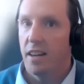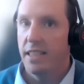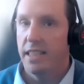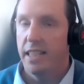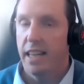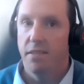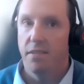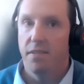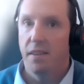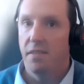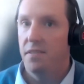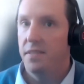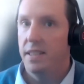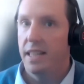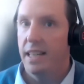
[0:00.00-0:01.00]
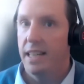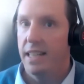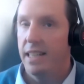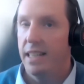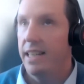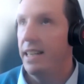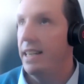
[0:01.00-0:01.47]

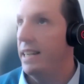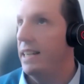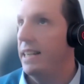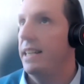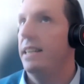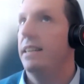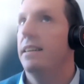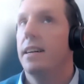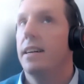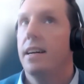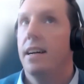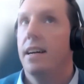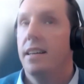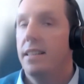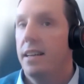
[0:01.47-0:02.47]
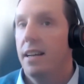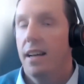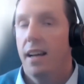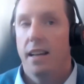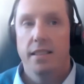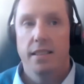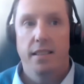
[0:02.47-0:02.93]

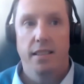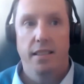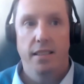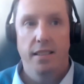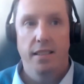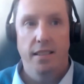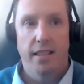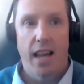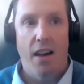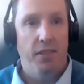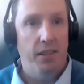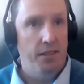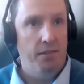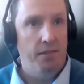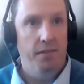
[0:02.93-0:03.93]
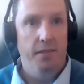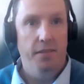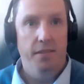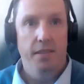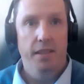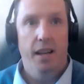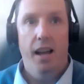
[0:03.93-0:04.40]
1957.
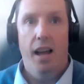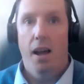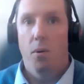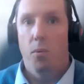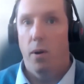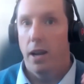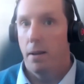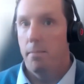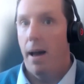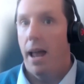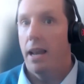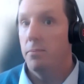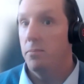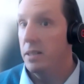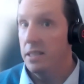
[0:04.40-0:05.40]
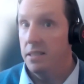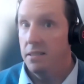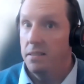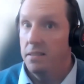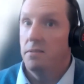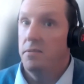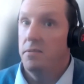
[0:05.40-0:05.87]
William Mellon was
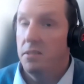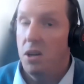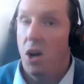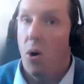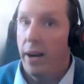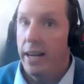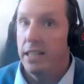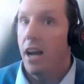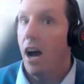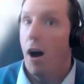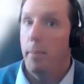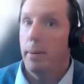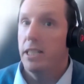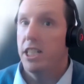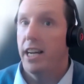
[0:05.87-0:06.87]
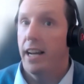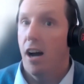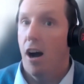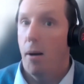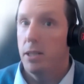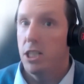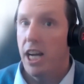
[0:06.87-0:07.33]
coined garbage in,
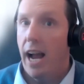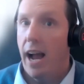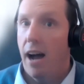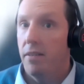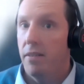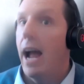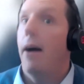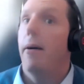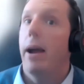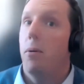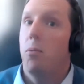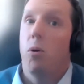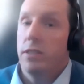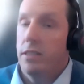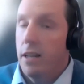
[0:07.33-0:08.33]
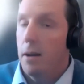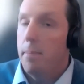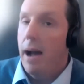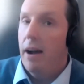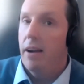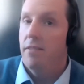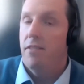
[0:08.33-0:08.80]
garbage out. Now, it wasn't
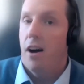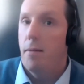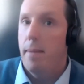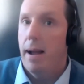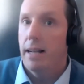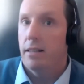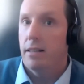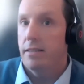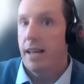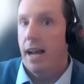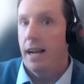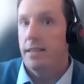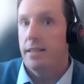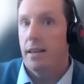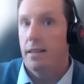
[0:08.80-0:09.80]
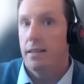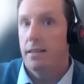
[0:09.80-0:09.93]
about environmental data,